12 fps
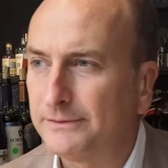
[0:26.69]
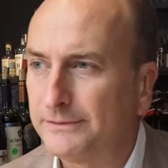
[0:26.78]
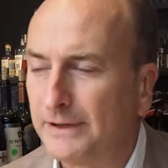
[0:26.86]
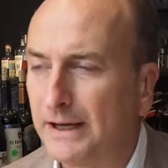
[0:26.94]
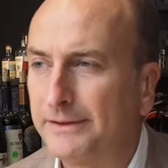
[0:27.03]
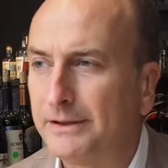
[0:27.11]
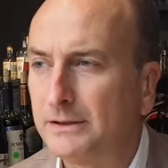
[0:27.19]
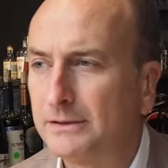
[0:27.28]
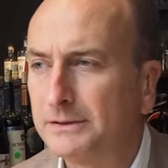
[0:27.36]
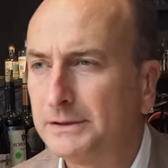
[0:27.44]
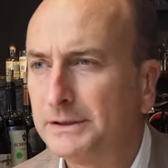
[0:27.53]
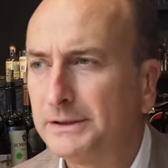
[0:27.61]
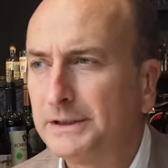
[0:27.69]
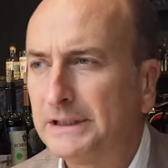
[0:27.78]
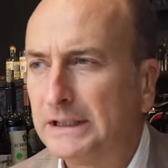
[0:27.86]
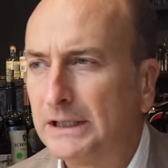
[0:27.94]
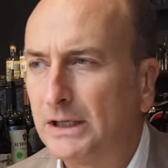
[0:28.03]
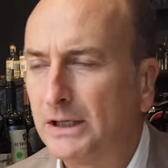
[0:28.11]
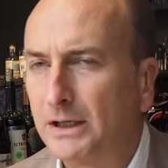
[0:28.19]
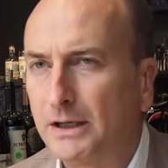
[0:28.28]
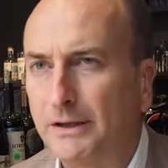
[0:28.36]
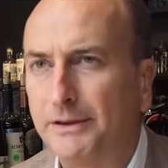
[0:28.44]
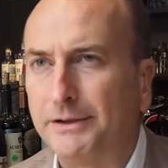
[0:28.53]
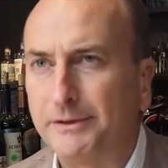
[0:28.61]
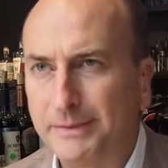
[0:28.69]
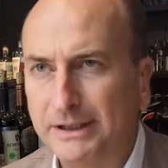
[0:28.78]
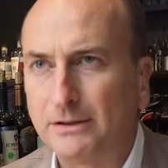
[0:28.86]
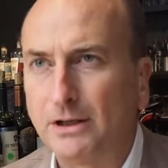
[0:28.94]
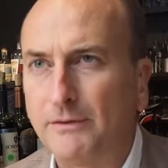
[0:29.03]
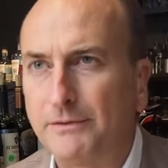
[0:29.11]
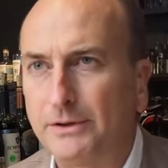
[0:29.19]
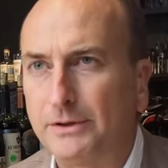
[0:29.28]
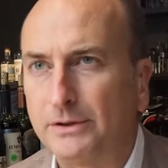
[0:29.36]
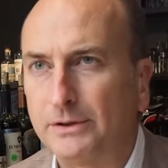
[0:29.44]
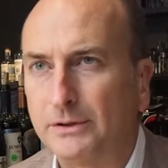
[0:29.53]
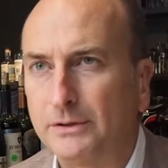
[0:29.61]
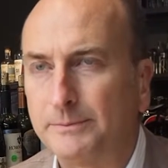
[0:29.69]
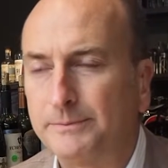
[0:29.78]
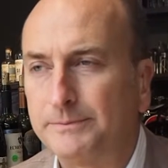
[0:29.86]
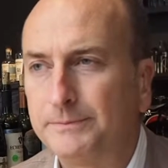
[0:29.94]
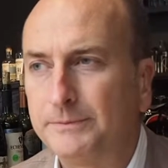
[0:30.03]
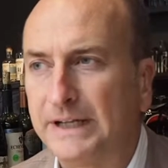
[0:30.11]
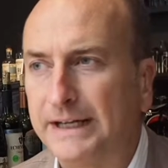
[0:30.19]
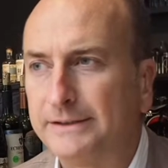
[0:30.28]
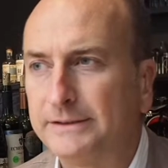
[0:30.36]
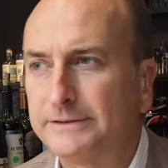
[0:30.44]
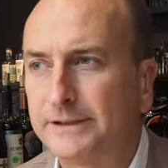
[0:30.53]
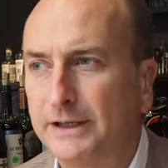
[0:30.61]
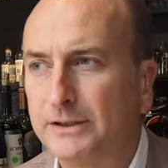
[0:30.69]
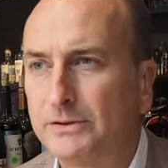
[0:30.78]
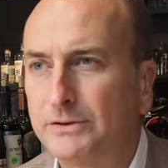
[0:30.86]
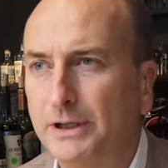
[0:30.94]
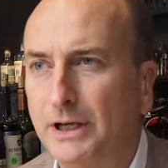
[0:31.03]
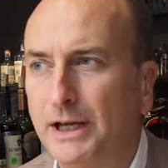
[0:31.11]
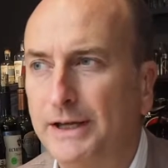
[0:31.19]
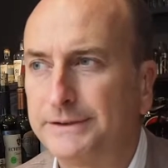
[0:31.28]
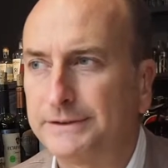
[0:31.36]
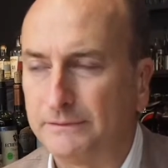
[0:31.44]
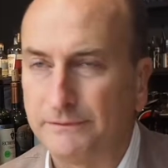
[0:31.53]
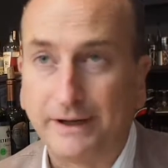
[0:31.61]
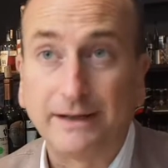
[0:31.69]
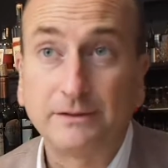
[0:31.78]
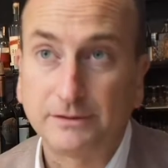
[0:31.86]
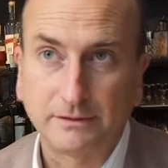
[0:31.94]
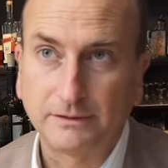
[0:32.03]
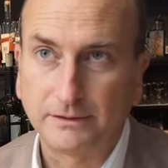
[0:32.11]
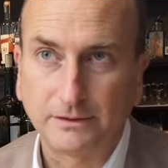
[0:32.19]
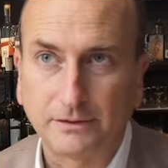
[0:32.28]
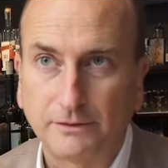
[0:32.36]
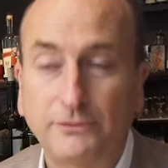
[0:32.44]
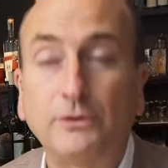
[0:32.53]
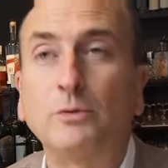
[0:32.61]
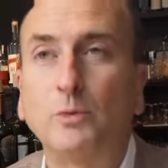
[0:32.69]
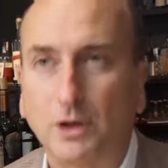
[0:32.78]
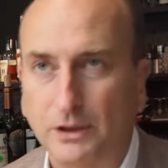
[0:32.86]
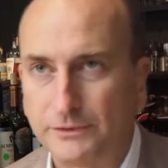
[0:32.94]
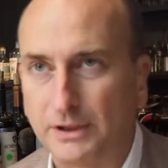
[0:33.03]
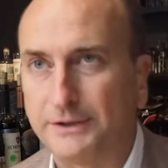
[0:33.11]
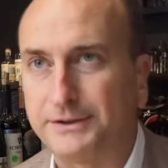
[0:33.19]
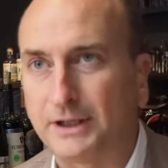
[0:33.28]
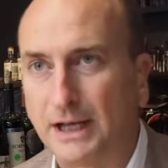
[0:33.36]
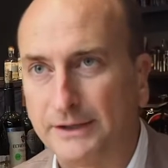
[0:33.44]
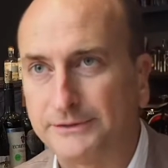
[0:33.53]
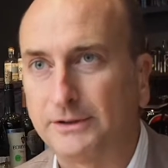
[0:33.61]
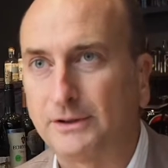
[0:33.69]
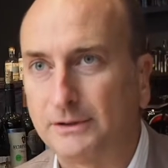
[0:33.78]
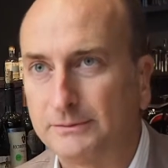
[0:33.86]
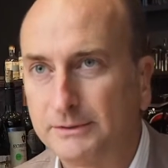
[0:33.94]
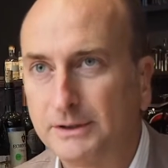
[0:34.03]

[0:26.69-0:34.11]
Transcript: father that in the middle of the 19th century has invented the formula of Chianti Classico.